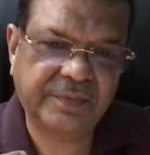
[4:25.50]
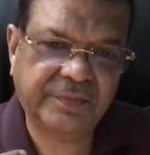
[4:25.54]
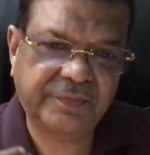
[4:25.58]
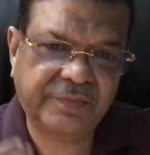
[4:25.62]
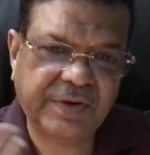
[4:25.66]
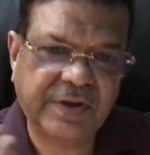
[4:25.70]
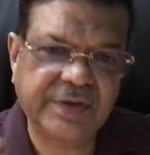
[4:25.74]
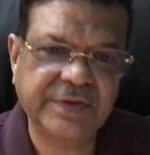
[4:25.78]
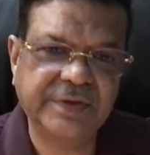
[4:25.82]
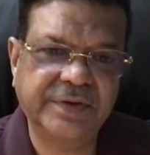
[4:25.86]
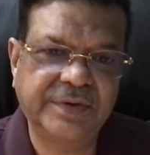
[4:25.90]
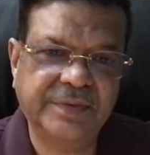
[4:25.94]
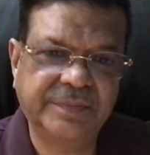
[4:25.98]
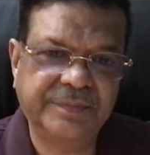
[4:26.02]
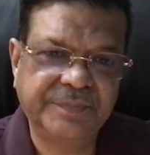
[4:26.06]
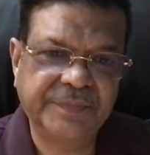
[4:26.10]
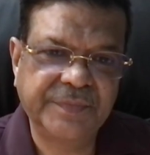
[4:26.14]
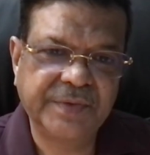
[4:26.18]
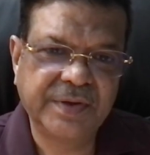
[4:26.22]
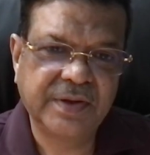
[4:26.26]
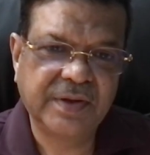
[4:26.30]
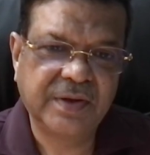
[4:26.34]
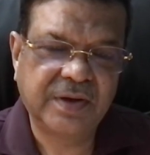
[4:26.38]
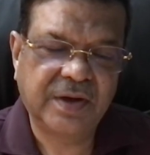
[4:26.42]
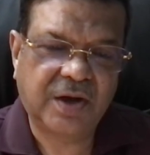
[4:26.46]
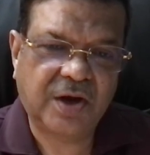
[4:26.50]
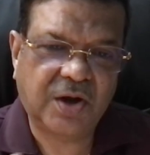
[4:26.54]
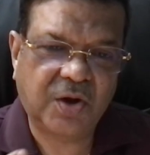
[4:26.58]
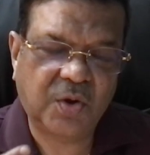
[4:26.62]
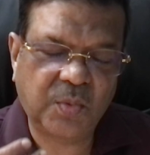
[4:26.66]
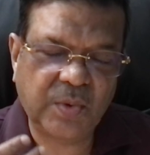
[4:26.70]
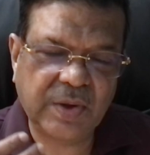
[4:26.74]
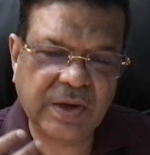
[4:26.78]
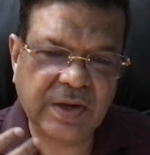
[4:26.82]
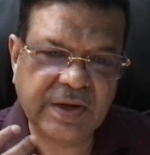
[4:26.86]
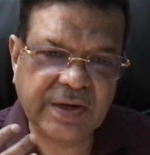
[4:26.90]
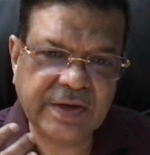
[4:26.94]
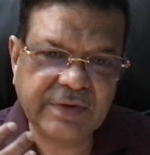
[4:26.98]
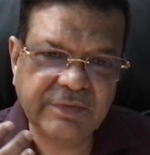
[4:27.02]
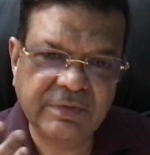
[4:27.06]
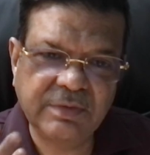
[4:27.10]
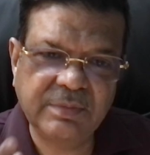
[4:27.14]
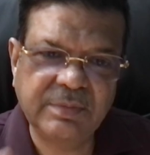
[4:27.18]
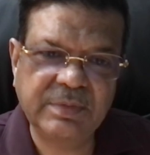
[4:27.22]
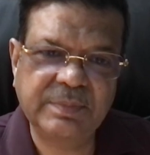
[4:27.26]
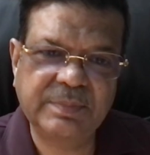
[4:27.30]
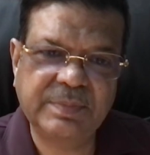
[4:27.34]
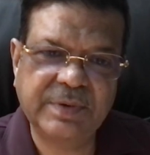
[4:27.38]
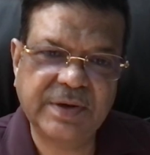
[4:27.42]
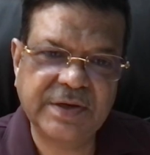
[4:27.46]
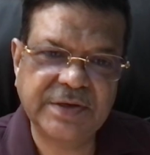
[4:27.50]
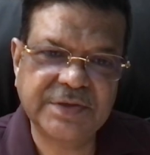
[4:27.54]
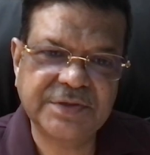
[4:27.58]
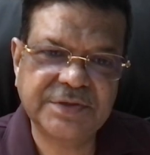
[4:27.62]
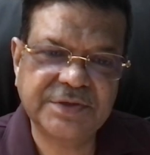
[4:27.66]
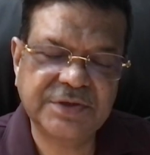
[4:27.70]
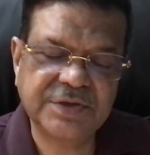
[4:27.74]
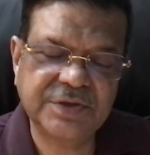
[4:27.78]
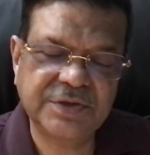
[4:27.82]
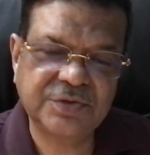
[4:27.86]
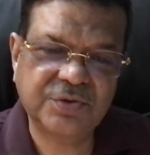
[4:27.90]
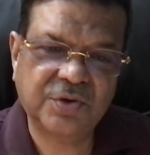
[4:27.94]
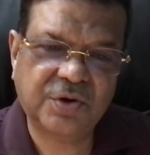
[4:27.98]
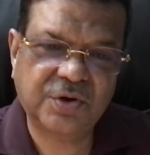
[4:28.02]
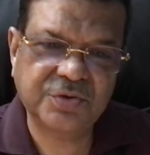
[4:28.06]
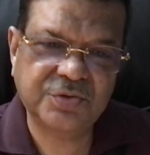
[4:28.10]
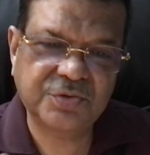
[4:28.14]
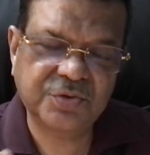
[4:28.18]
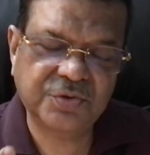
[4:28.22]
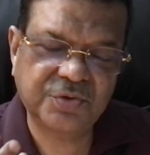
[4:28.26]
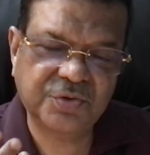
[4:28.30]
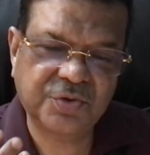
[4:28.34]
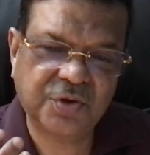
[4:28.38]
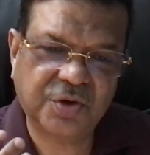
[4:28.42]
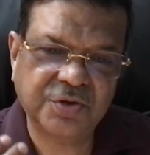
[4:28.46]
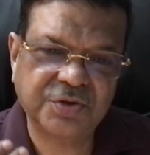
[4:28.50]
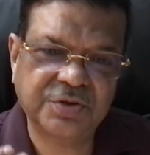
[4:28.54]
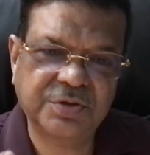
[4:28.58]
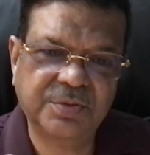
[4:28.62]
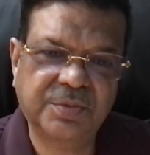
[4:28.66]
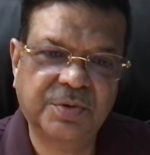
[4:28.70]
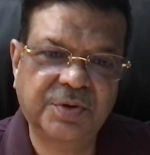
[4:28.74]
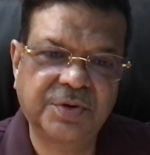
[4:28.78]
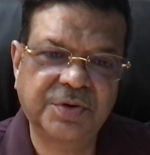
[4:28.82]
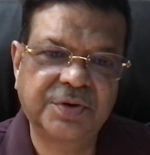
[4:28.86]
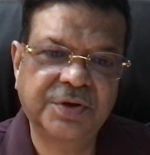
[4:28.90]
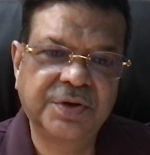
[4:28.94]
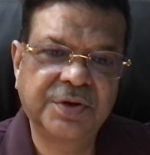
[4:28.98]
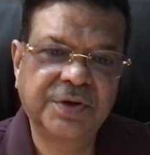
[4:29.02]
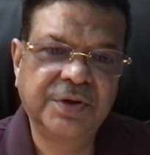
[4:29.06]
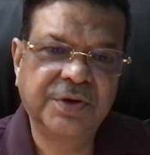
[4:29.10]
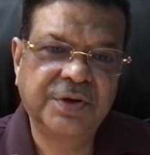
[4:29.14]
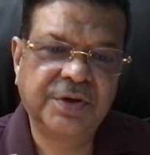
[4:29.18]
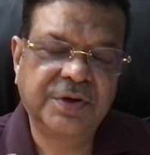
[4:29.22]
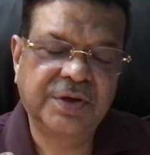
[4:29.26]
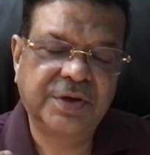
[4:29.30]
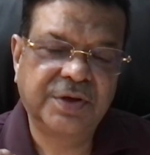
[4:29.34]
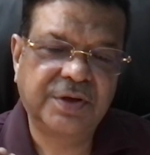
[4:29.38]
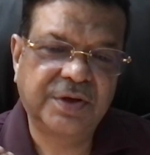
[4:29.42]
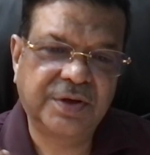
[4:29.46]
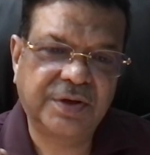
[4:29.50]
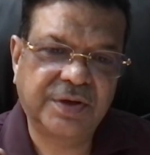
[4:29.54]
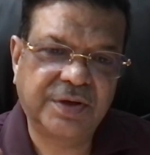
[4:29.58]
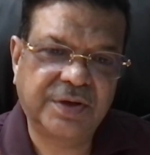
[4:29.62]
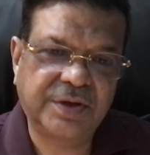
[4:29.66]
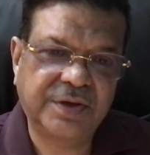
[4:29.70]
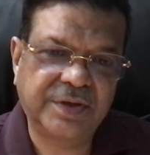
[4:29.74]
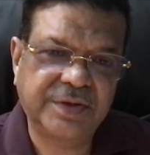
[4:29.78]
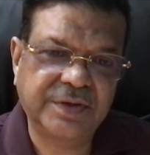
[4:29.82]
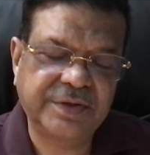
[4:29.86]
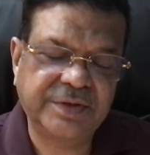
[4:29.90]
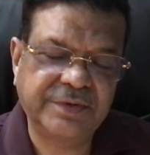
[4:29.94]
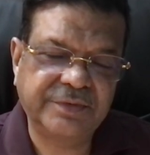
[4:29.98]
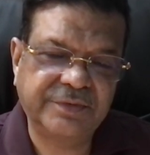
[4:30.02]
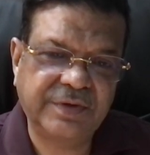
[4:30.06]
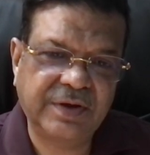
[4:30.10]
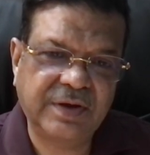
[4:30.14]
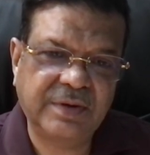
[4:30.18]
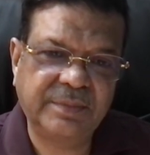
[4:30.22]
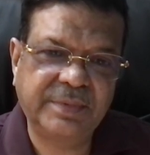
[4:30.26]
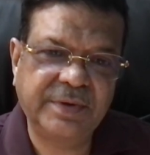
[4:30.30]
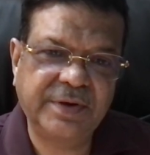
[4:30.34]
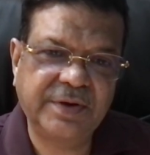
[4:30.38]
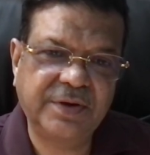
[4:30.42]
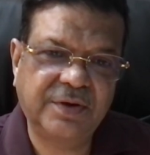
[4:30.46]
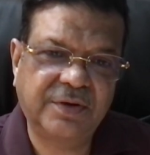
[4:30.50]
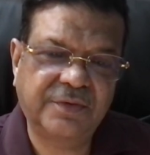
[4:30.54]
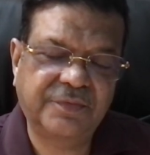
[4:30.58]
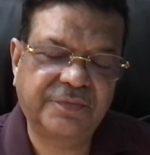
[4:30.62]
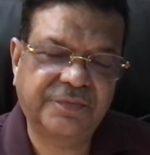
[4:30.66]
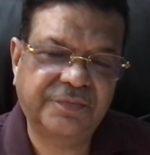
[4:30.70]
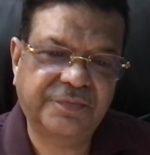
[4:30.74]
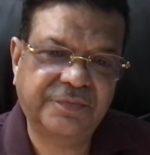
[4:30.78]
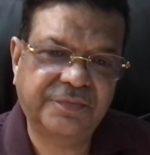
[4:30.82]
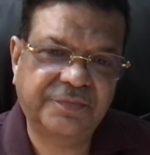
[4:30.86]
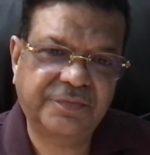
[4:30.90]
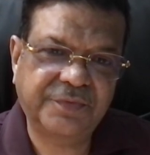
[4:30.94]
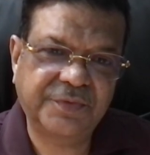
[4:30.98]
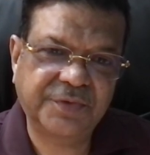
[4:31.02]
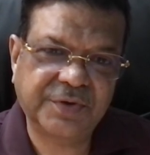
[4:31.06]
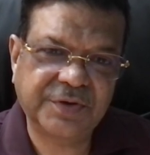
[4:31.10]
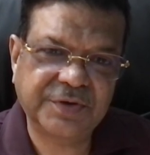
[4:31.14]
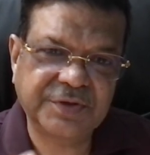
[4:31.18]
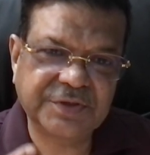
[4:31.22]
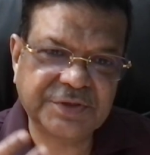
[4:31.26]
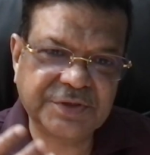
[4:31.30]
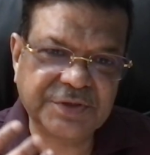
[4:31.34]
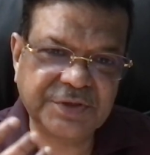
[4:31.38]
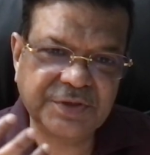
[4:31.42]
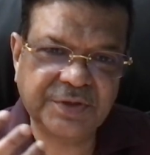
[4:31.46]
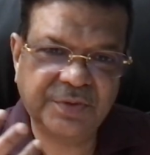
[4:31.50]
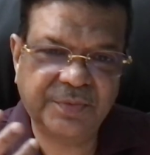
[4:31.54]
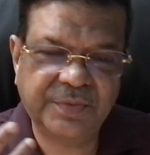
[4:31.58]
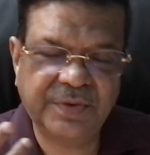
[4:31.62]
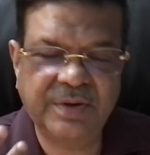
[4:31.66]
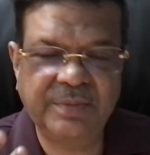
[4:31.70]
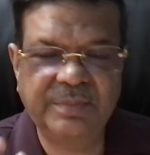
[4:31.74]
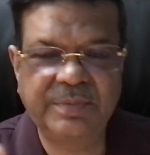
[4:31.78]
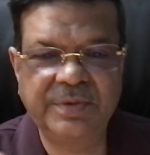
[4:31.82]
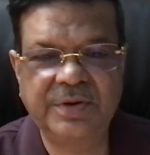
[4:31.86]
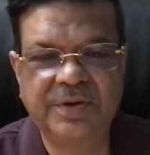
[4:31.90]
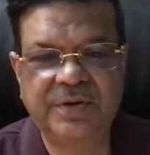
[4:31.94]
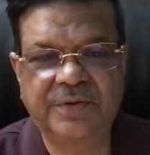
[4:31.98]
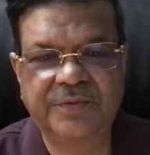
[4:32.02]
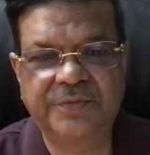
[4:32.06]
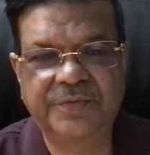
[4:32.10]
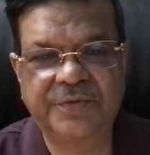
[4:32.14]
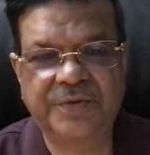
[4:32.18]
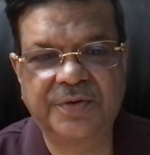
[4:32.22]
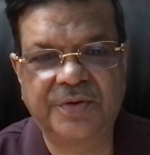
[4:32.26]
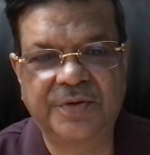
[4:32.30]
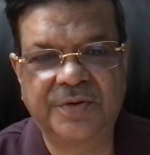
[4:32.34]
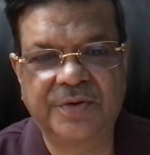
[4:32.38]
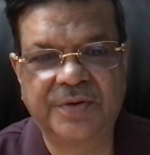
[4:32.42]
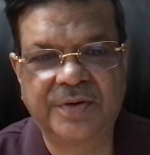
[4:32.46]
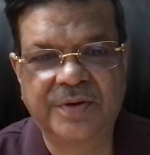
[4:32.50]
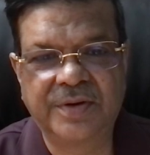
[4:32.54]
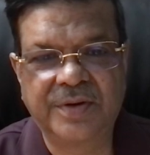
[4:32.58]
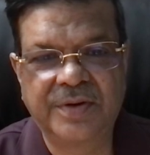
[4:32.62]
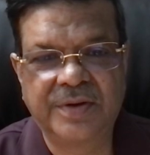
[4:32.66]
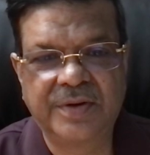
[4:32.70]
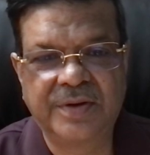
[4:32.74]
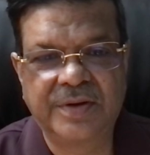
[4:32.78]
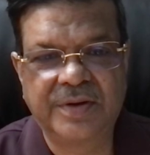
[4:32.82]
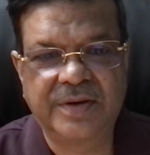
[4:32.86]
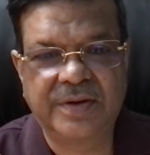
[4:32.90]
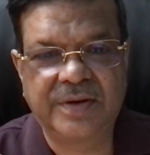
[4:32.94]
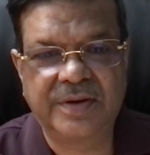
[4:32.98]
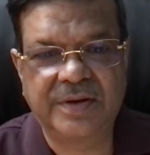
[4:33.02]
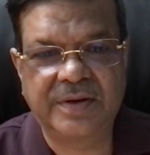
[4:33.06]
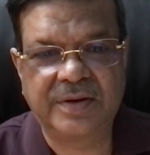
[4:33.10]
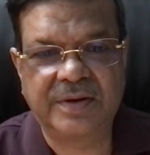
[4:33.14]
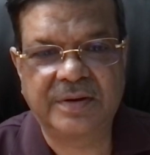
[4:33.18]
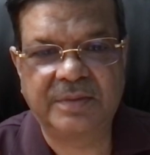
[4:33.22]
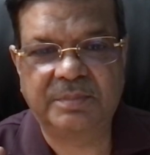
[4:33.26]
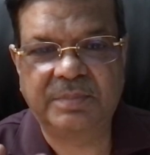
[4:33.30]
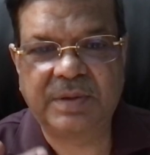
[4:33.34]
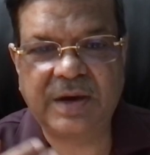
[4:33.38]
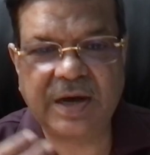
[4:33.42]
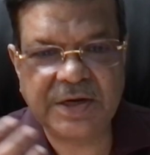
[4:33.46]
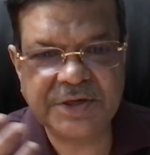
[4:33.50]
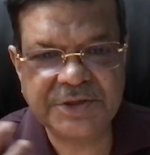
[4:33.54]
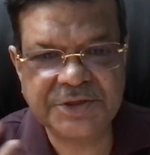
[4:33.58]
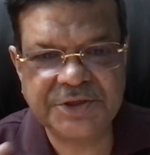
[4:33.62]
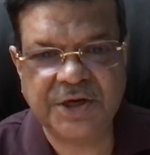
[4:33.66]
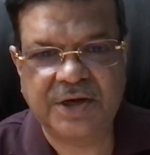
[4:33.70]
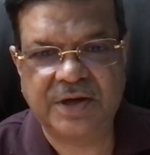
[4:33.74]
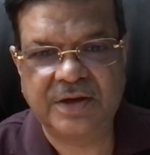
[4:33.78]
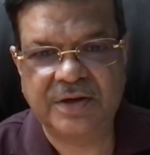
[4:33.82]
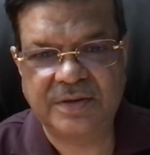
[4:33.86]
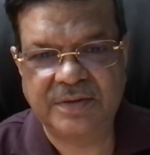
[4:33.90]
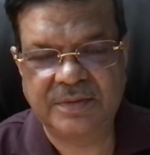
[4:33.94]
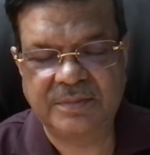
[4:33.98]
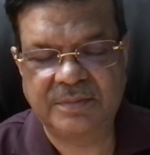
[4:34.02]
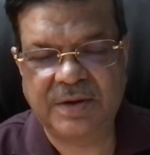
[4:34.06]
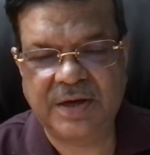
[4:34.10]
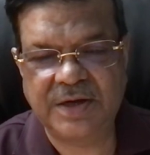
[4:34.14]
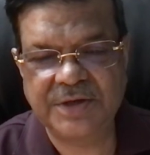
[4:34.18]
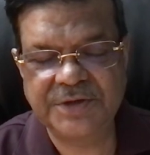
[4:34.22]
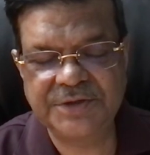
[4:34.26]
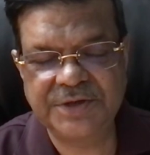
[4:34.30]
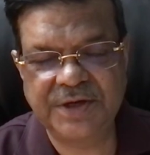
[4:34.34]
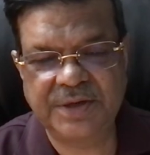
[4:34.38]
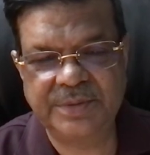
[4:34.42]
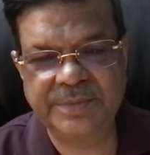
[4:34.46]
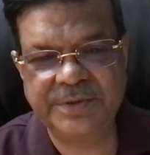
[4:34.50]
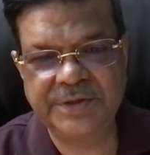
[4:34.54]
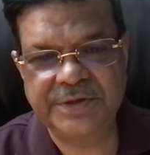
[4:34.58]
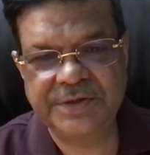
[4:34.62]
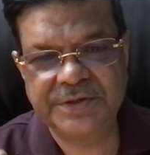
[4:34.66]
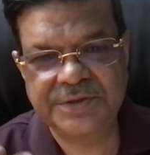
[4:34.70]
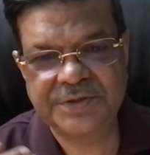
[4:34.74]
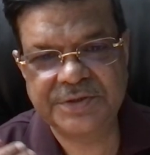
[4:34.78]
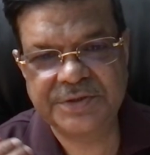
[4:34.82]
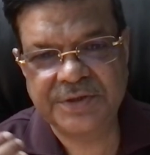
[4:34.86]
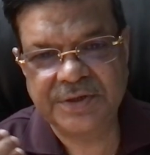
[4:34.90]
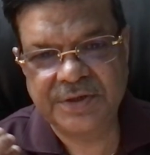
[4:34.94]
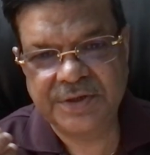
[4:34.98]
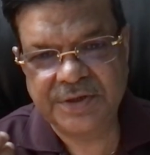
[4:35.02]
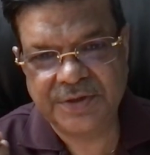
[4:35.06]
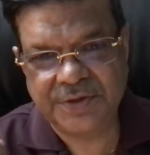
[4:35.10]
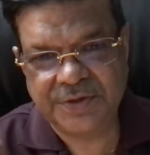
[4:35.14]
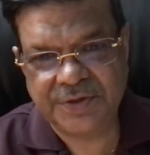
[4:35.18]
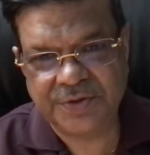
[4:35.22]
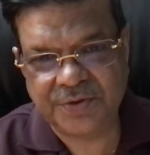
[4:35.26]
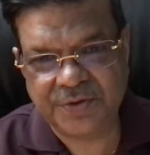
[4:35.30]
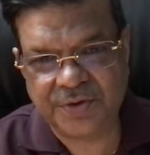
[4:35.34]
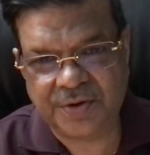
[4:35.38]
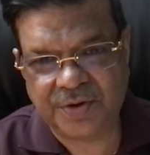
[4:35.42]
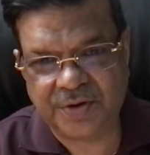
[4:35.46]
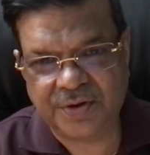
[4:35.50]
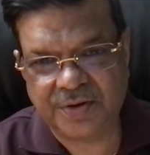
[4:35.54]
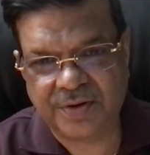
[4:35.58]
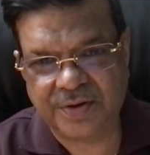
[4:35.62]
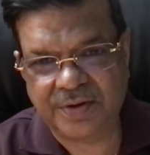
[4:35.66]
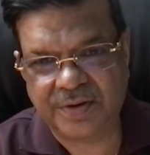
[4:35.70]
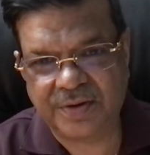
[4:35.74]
father, how well he will be placed. It also talks about the well-being of, you can see the well-being of your bhanja. Bhanja means your